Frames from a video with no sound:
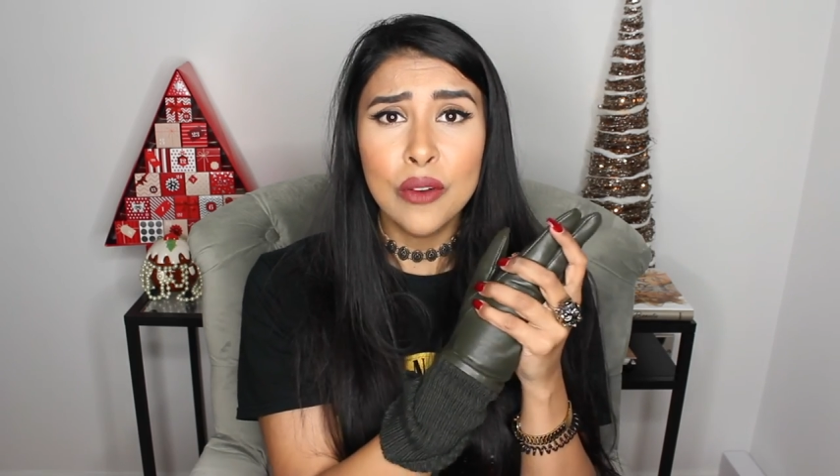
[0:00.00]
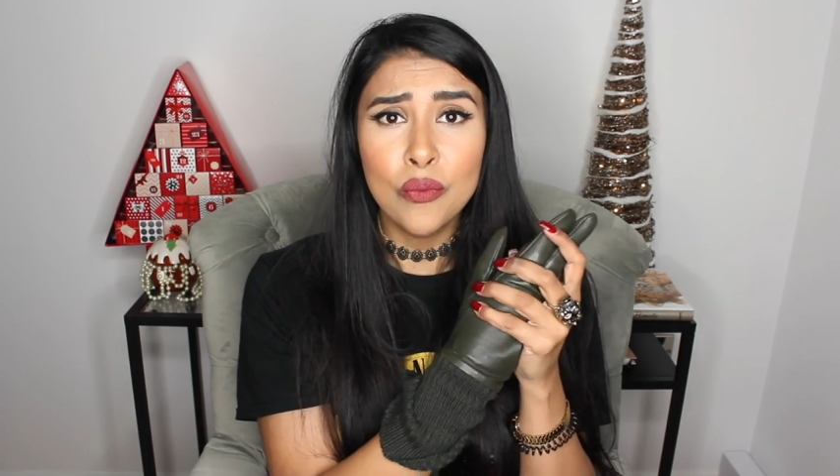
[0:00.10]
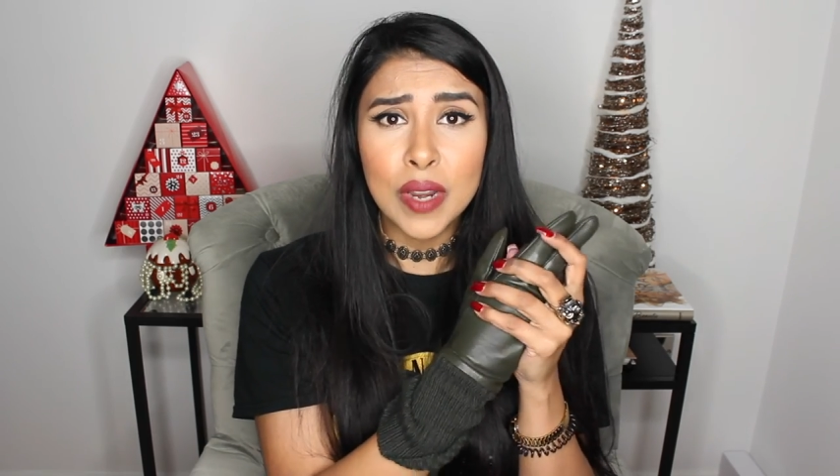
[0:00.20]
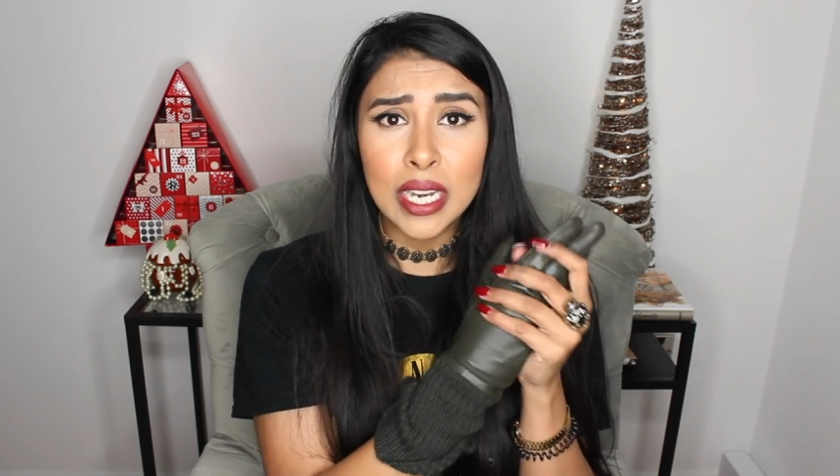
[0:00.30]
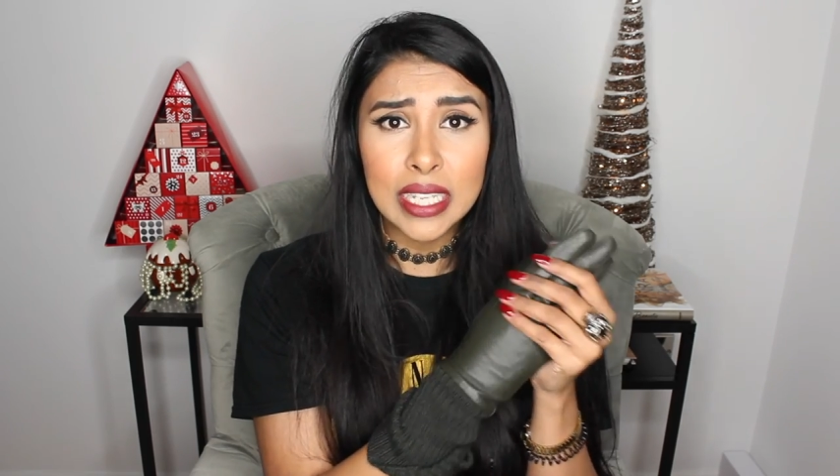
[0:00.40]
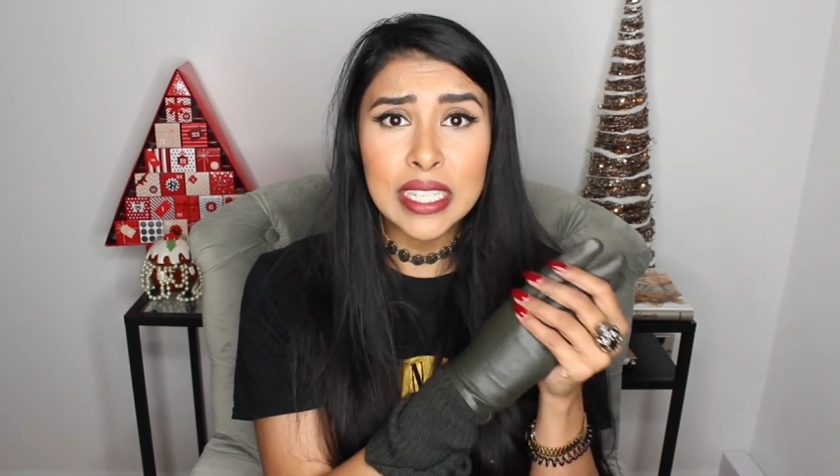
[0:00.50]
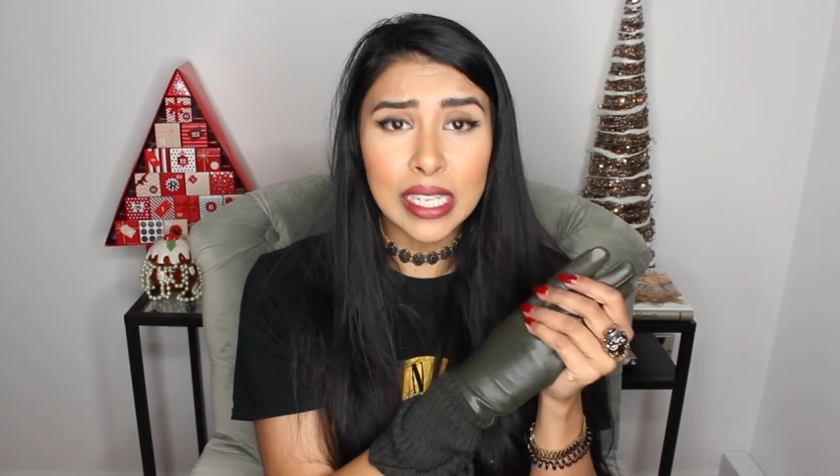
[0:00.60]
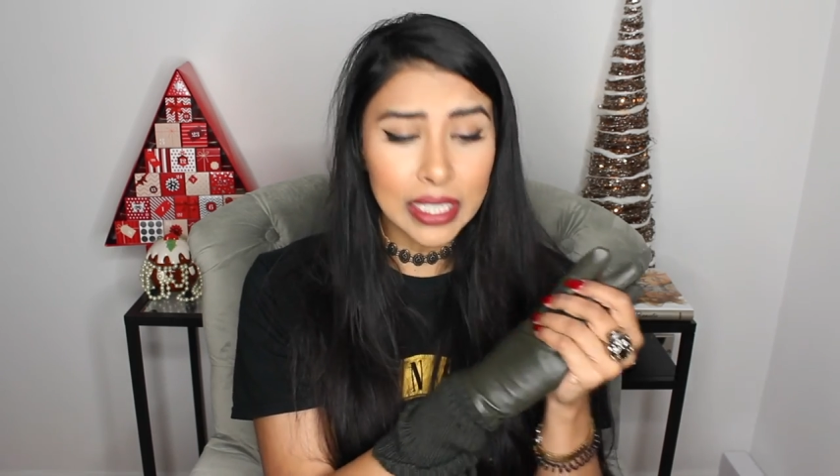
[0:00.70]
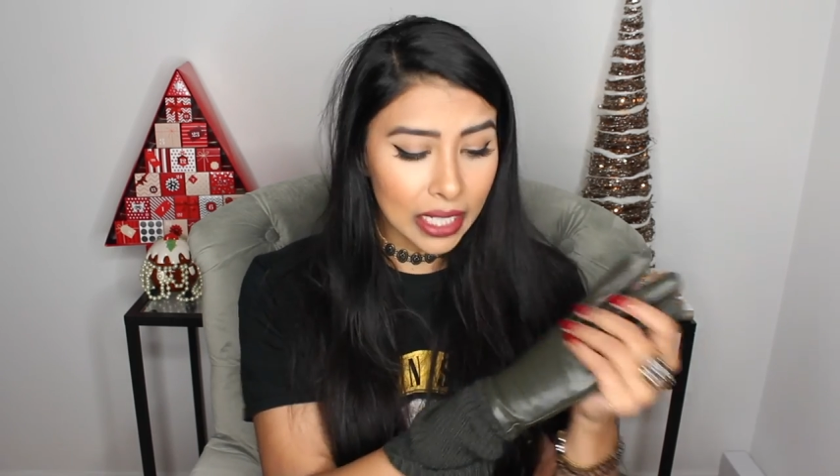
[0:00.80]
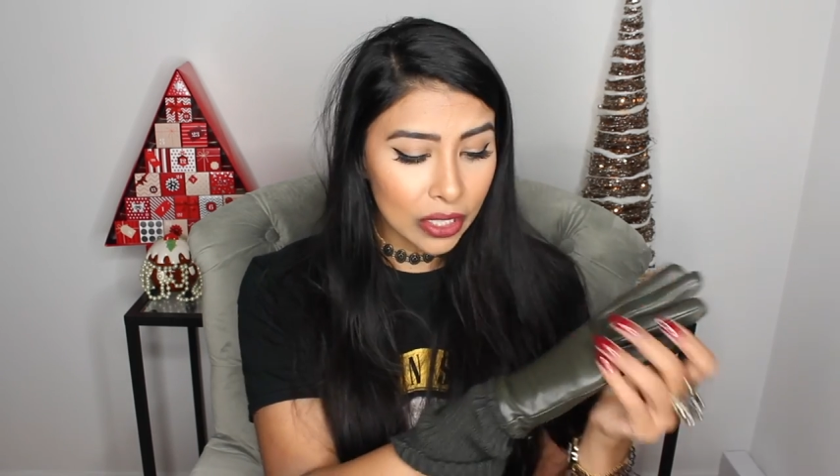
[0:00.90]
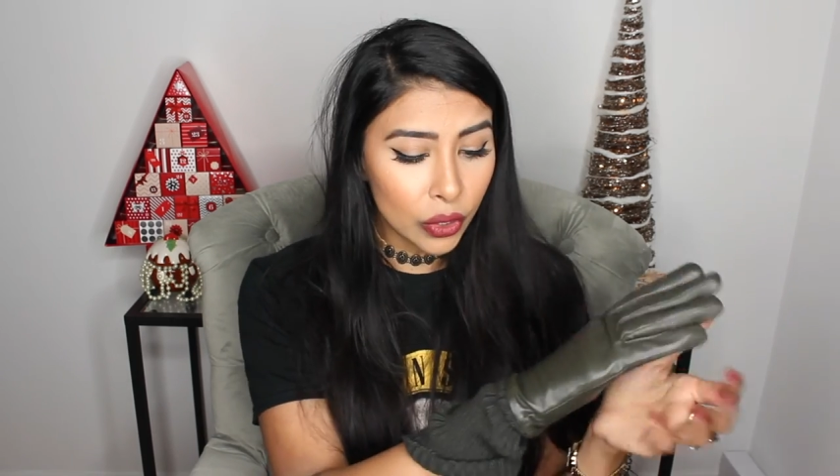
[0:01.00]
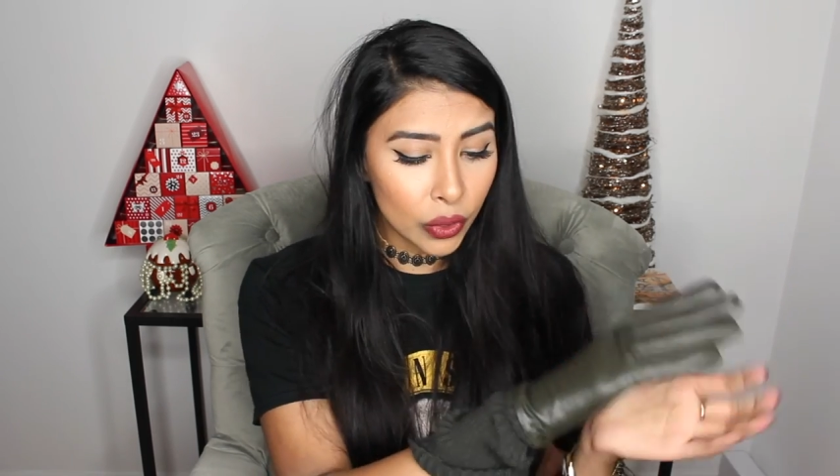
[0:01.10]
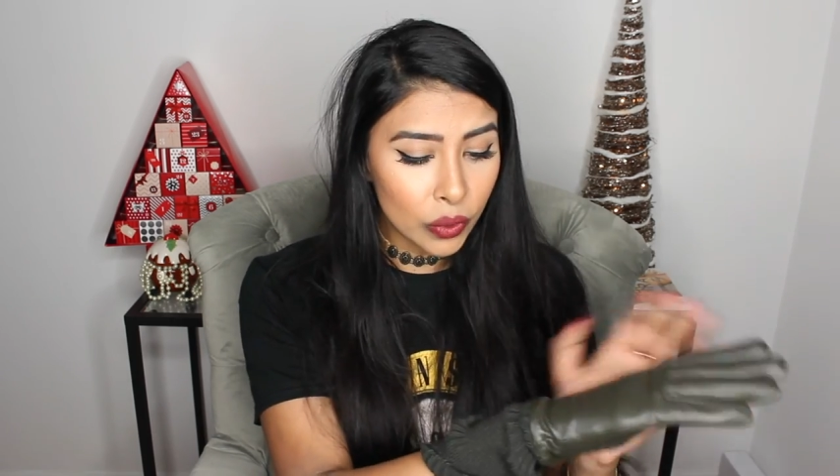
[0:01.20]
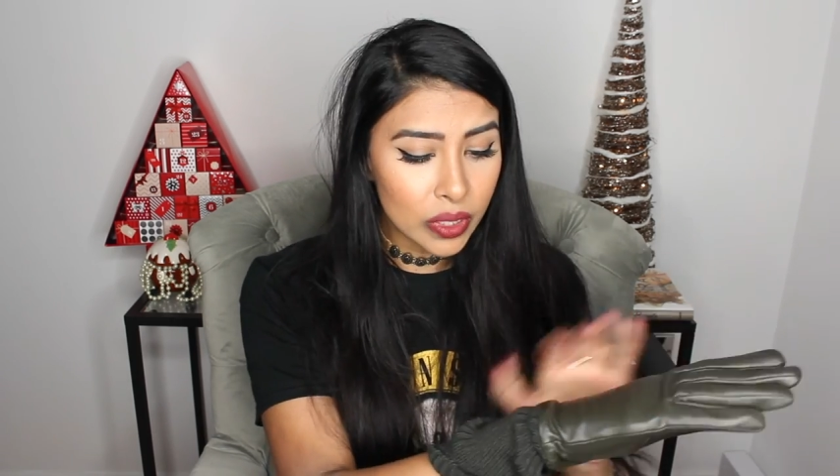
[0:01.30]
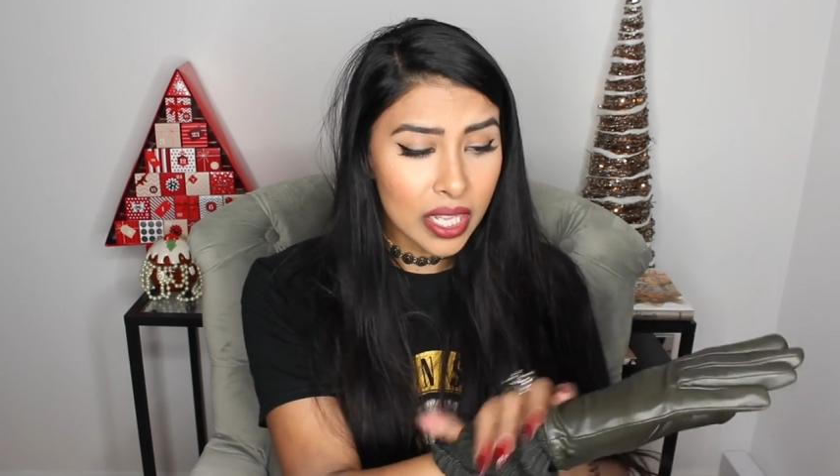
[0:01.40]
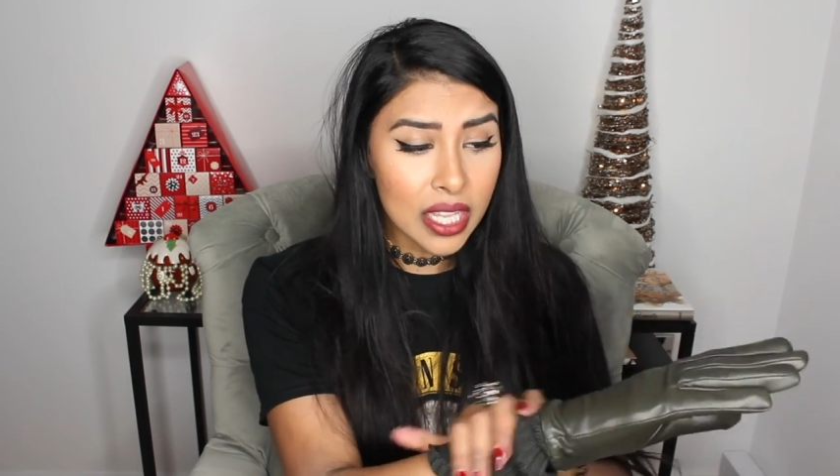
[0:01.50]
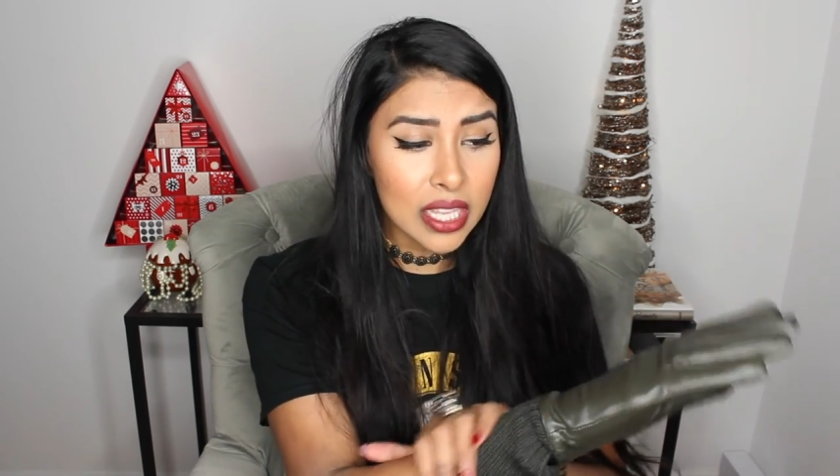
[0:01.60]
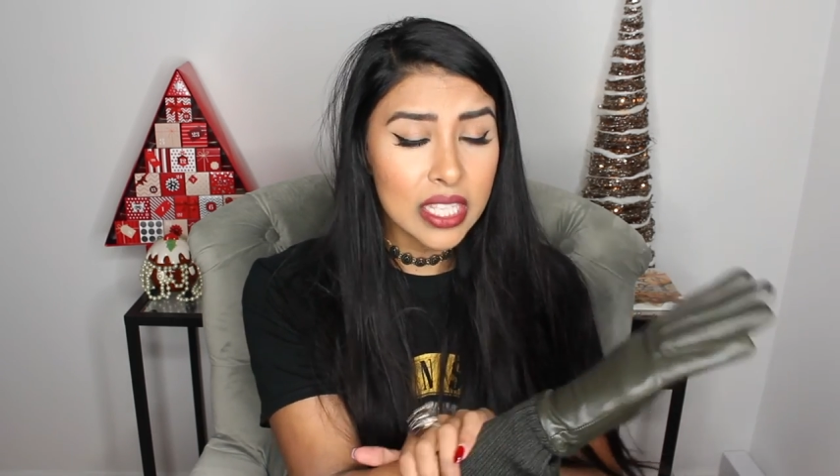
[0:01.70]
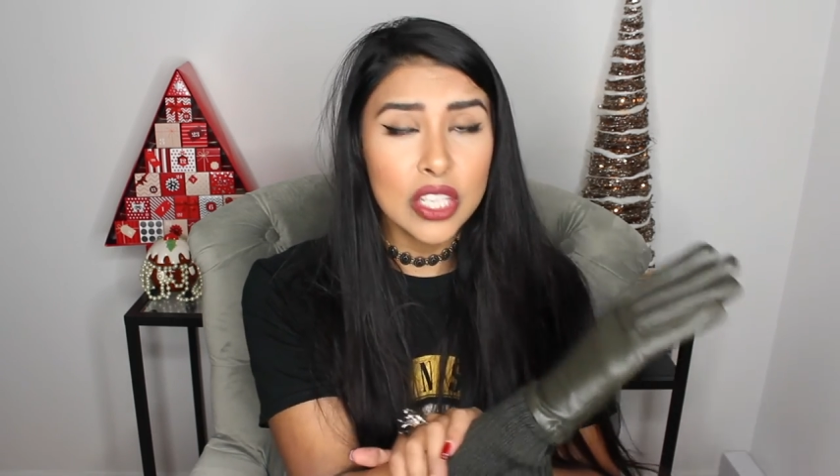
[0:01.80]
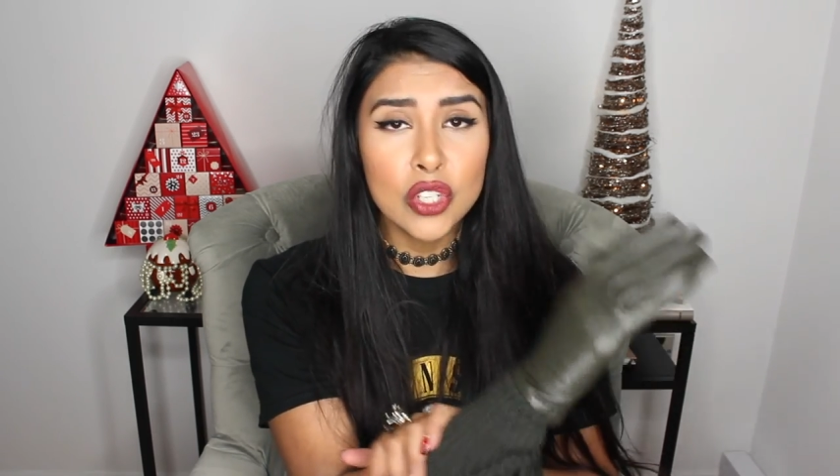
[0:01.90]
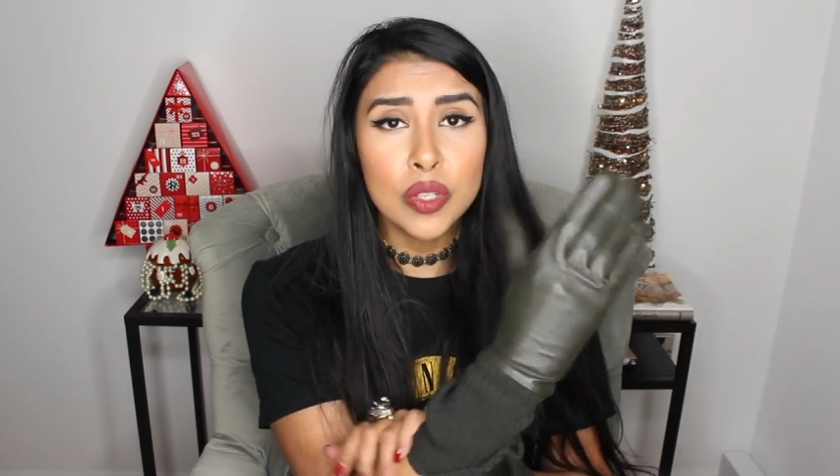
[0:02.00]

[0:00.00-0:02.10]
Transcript: really start getting cold, I think this is